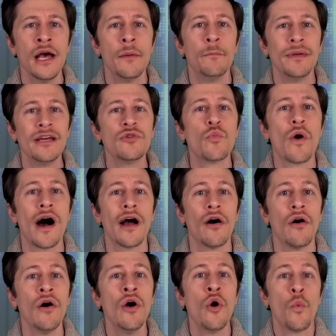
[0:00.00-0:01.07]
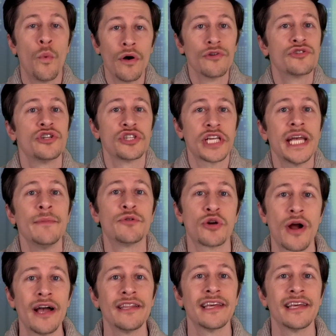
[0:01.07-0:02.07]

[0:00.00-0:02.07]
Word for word: Meanwhile, we'll just keep trying